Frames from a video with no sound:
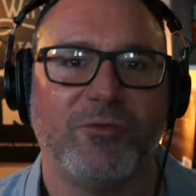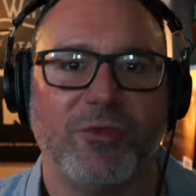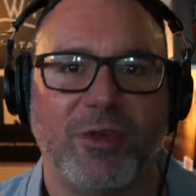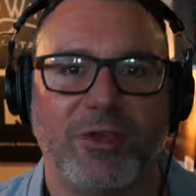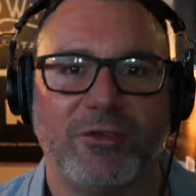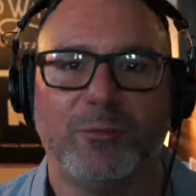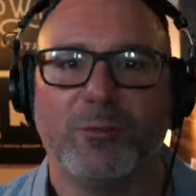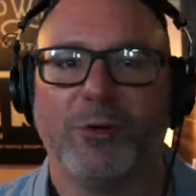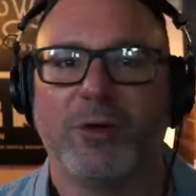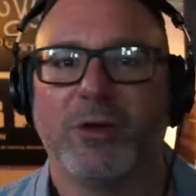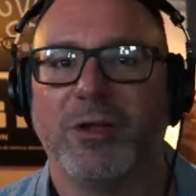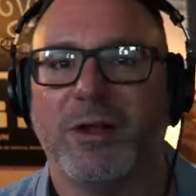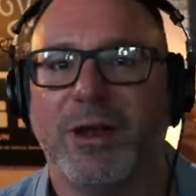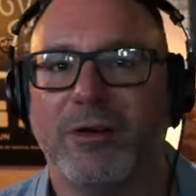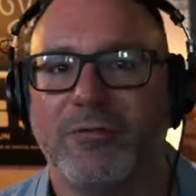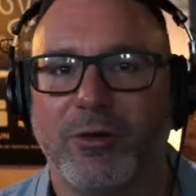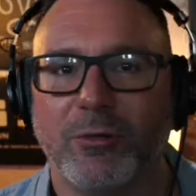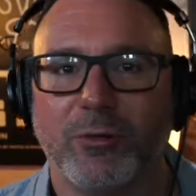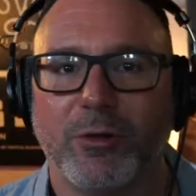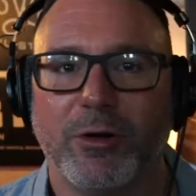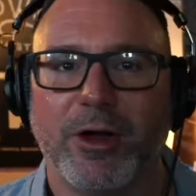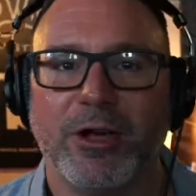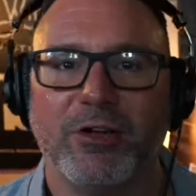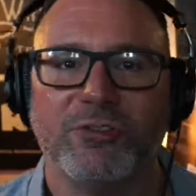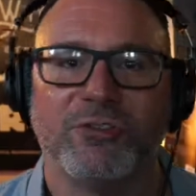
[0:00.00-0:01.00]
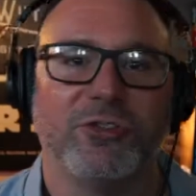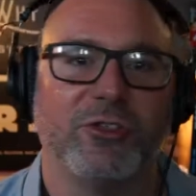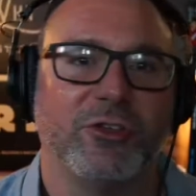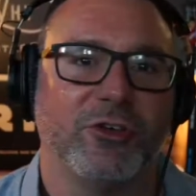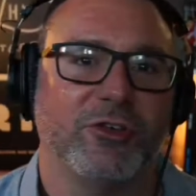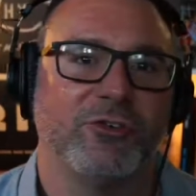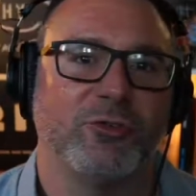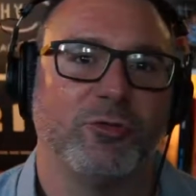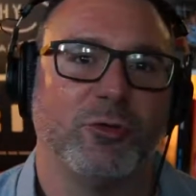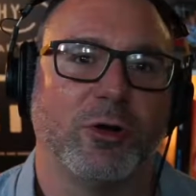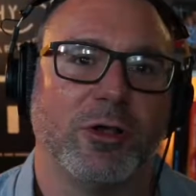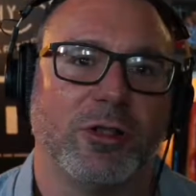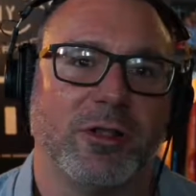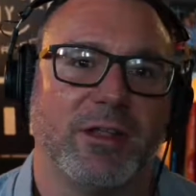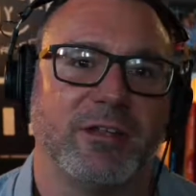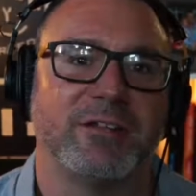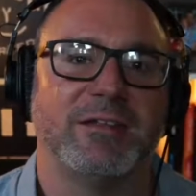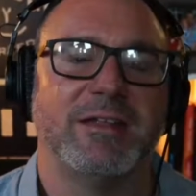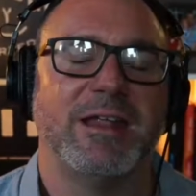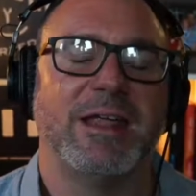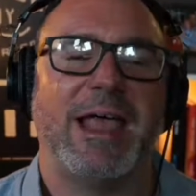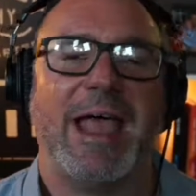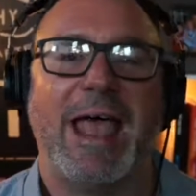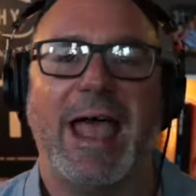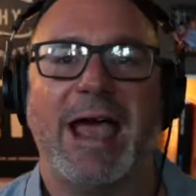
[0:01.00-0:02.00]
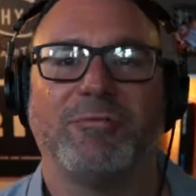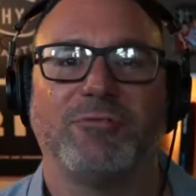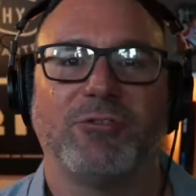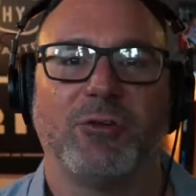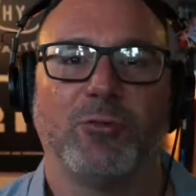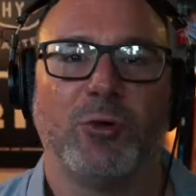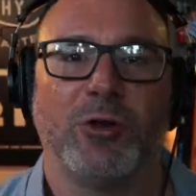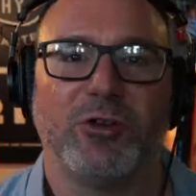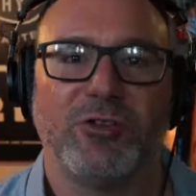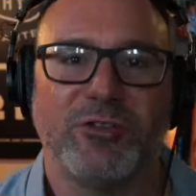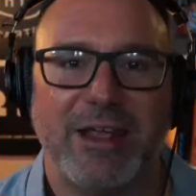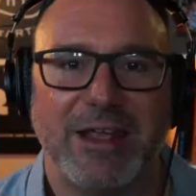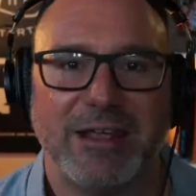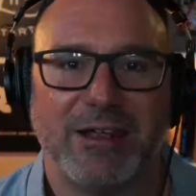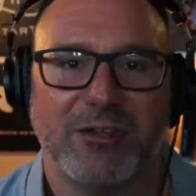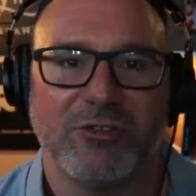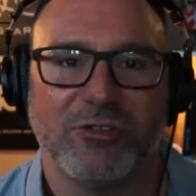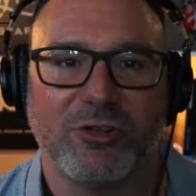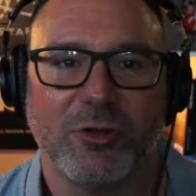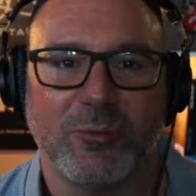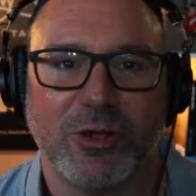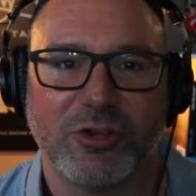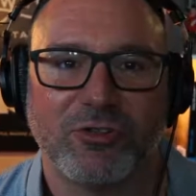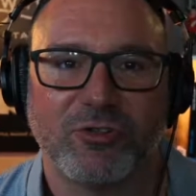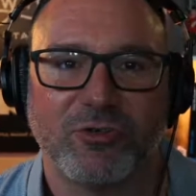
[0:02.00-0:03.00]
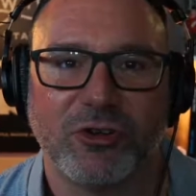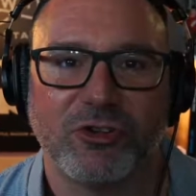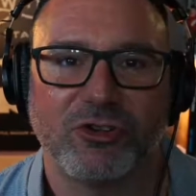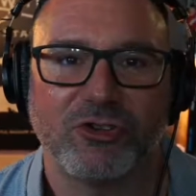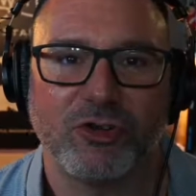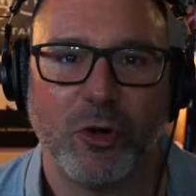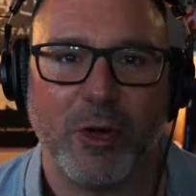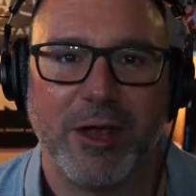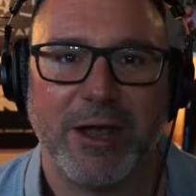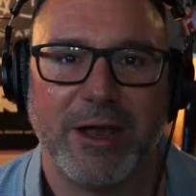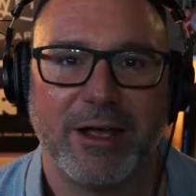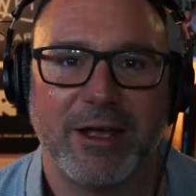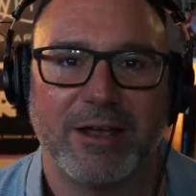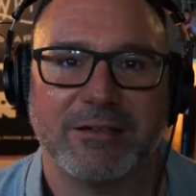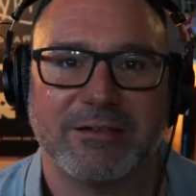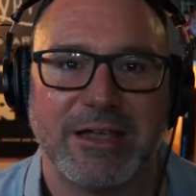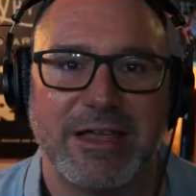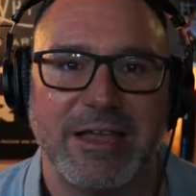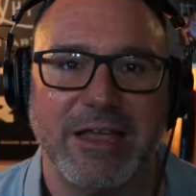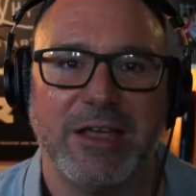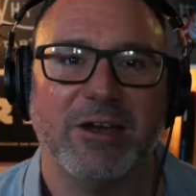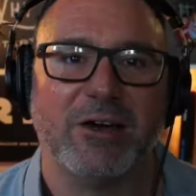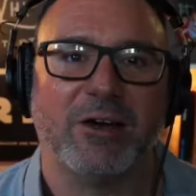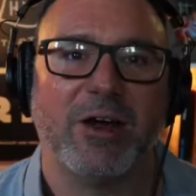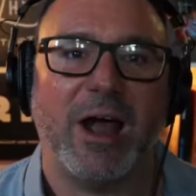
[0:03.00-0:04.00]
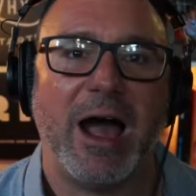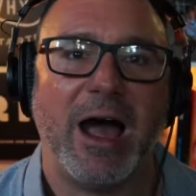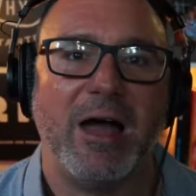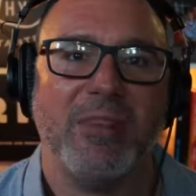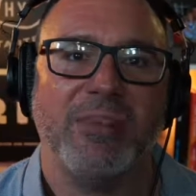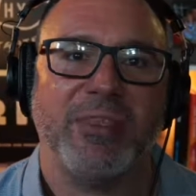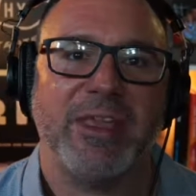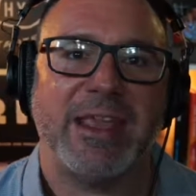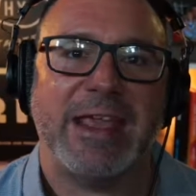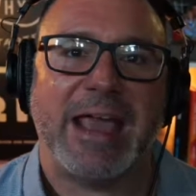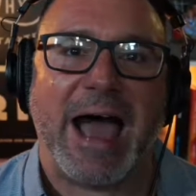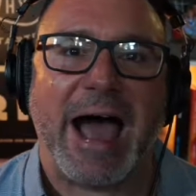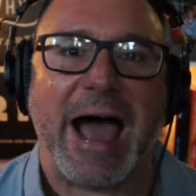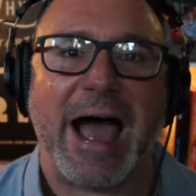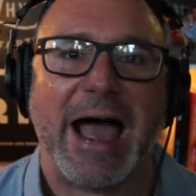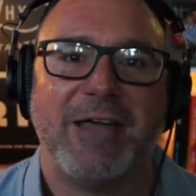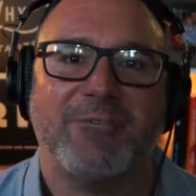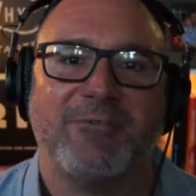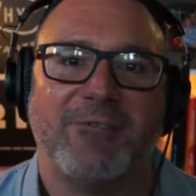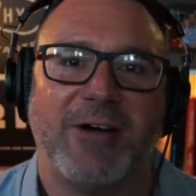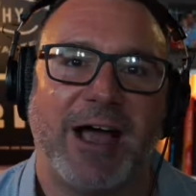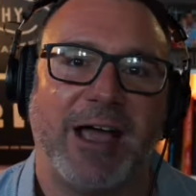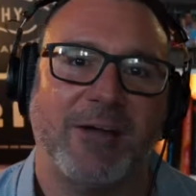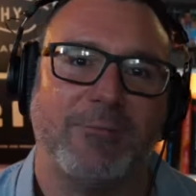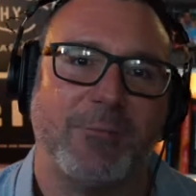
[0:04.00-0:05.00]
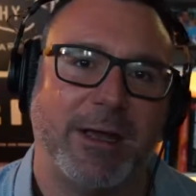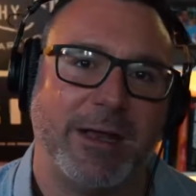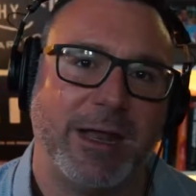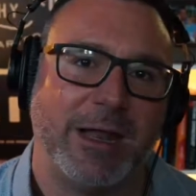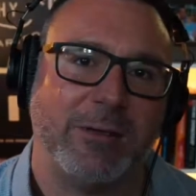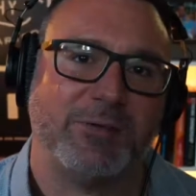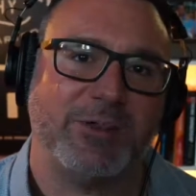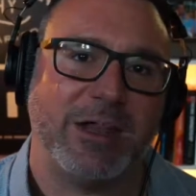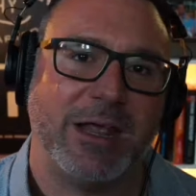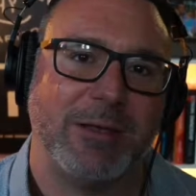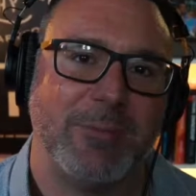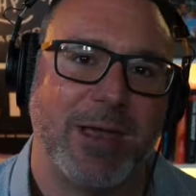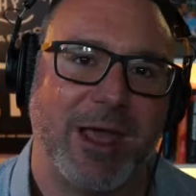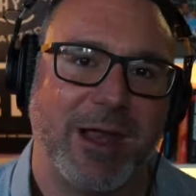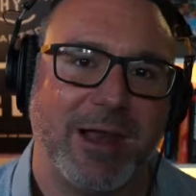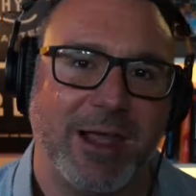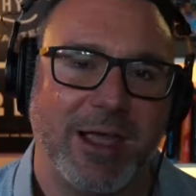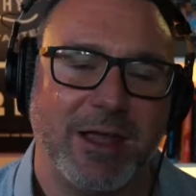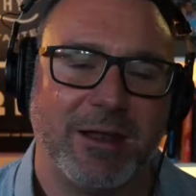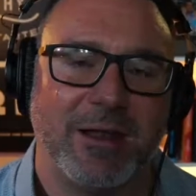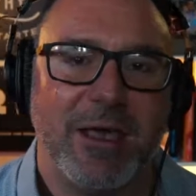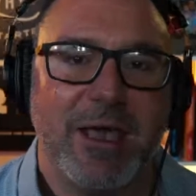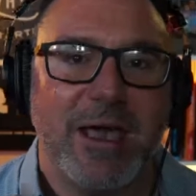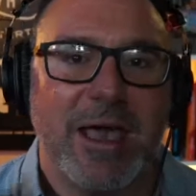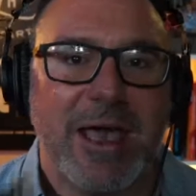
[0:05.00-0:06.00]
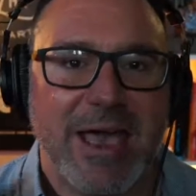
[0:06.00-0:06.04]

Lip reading: Facebook and everywhere else, and those who are listening afterwards, thank you so much for joining us here on the High Five. My name's Nate Manahan.